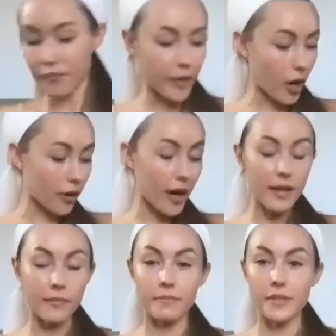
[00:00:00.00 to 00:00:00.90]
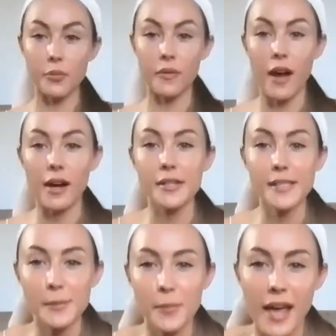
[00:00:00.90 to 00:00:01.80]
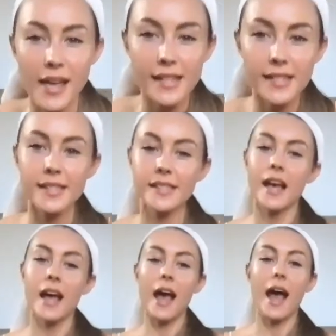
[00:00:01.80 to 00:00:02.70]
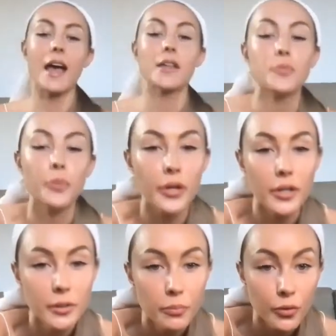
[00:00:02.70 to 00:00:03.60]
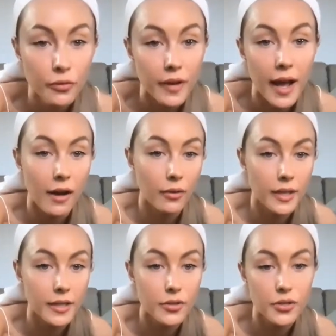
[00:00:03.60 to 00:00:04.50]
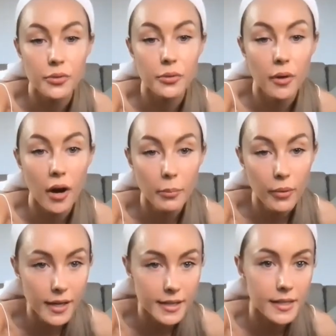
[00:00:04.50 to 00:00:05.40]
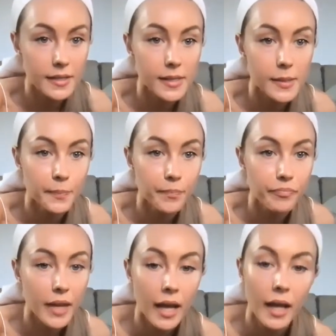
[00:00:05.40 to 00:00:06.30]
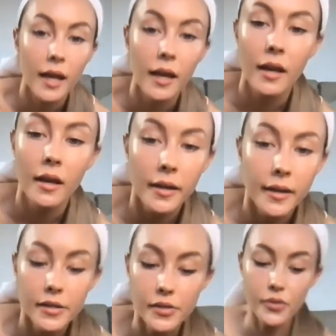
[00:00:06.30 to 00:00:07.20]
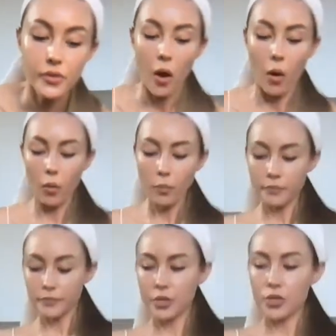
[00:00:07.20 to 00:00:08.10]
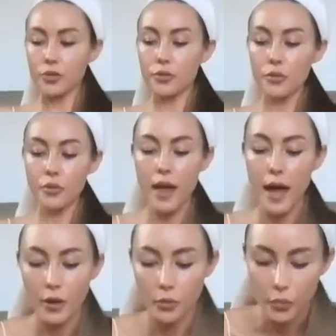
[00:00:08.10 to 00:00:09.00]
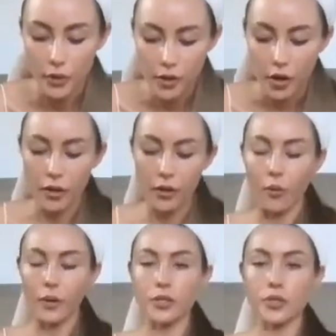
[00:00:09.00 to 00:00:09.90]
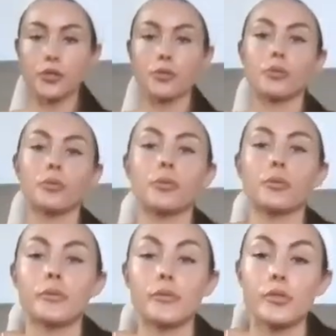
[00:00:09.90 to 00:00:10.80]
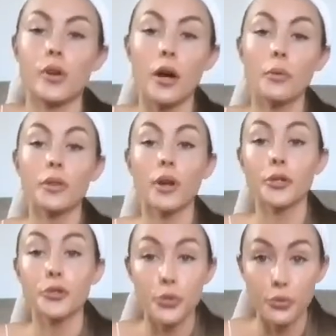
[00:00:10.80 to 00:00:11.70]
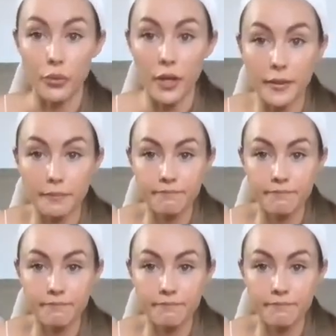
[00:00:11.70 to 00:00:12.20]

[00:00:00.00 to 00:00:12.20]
all right, so we've got our space, and we're gonna move now into our practice. So to do that, we are going to start with our tune-in.